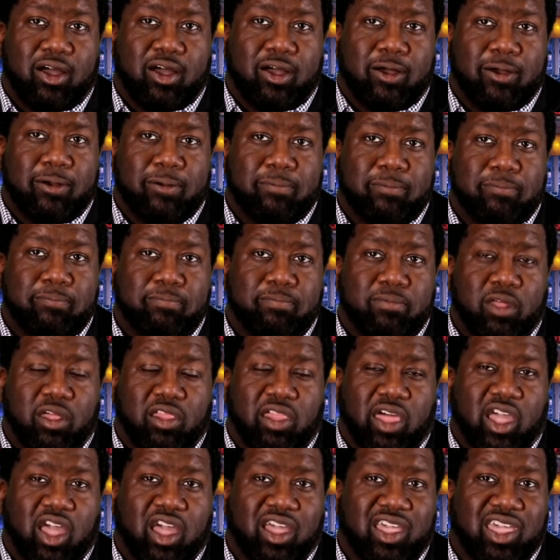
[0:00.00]
um,
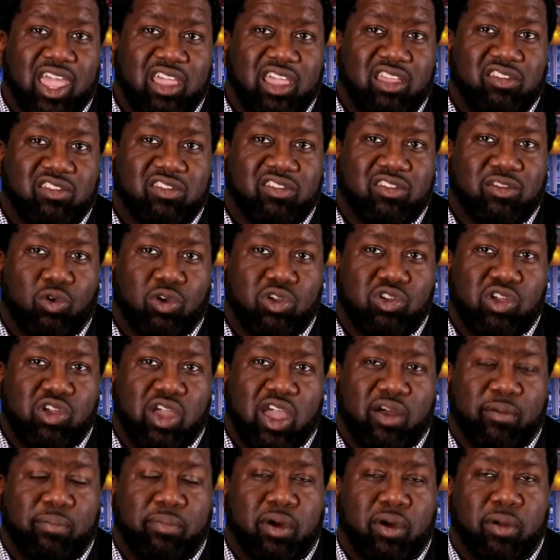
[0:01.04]
uh, like a case where
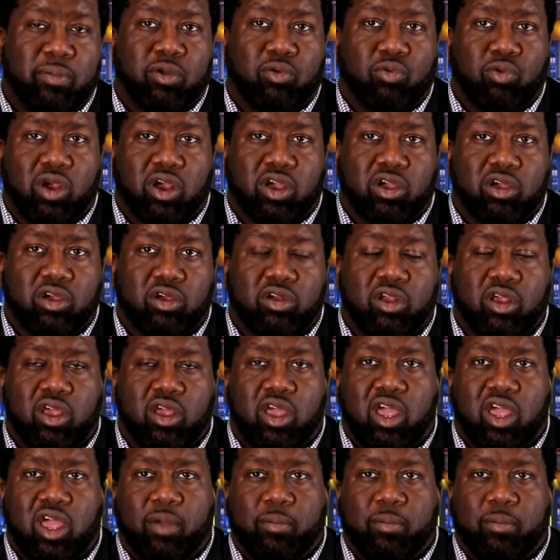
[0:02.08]
you have public record.